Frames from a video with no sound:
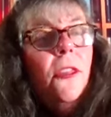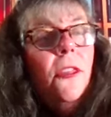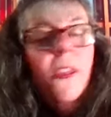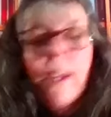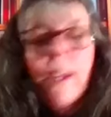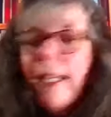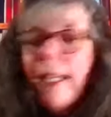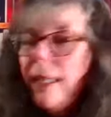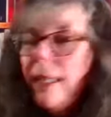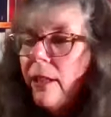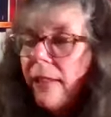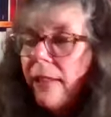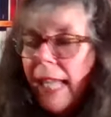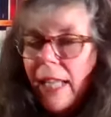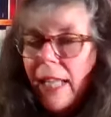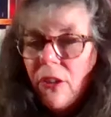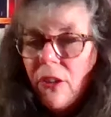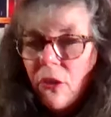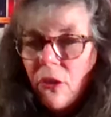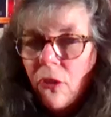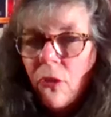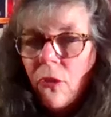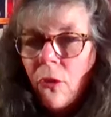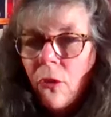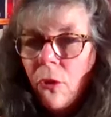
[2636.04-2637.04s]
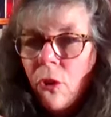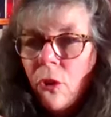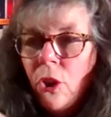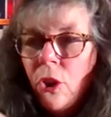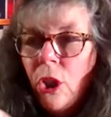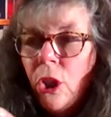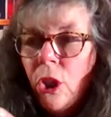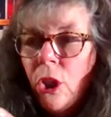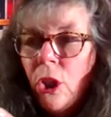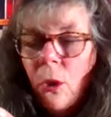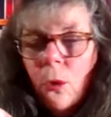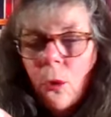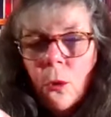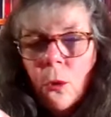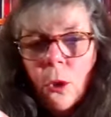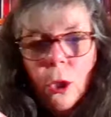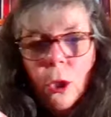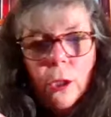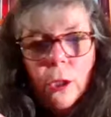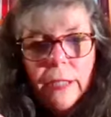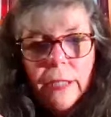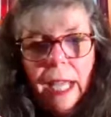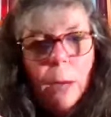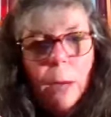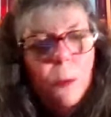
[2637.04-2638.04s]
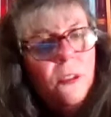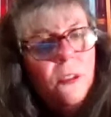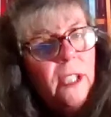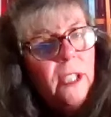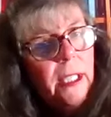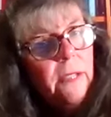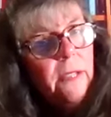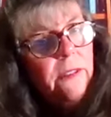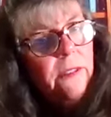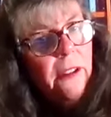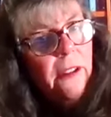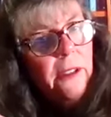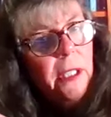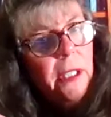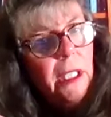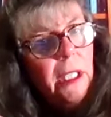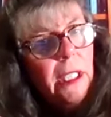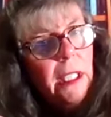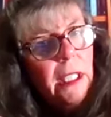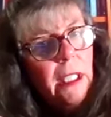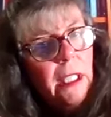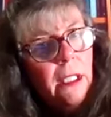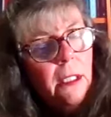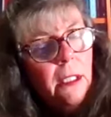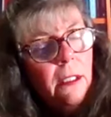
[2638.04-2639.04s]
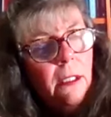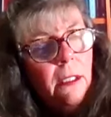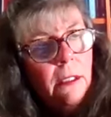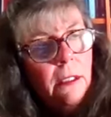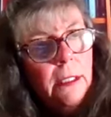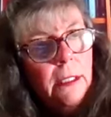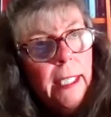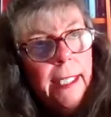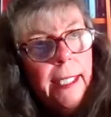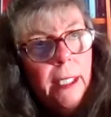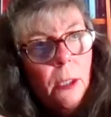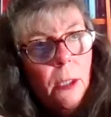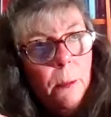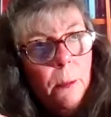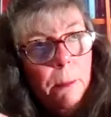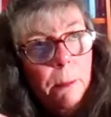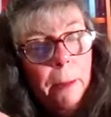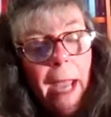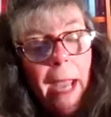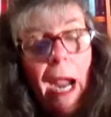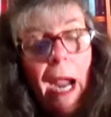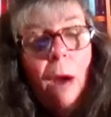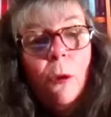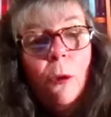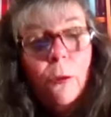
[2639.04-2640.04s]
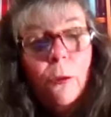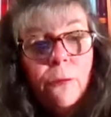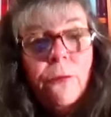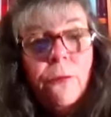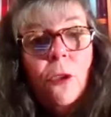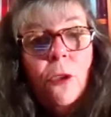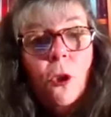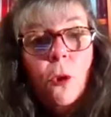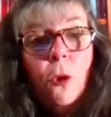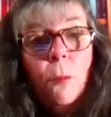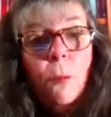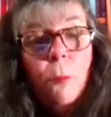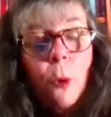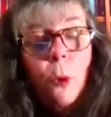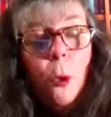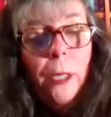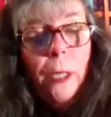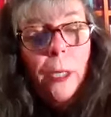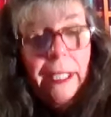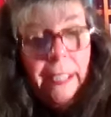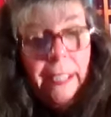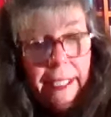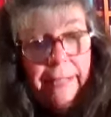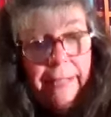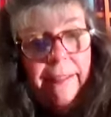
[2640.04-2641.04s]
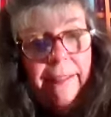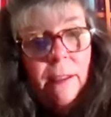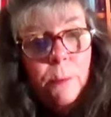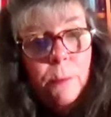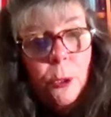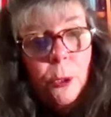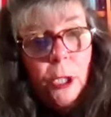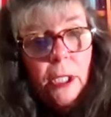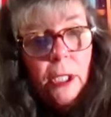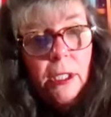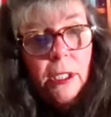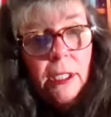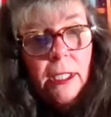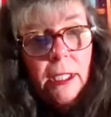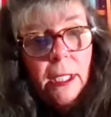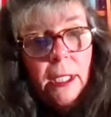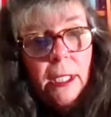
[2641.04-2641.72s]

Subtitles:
think that, you know, that was like a very like powerful point in the book,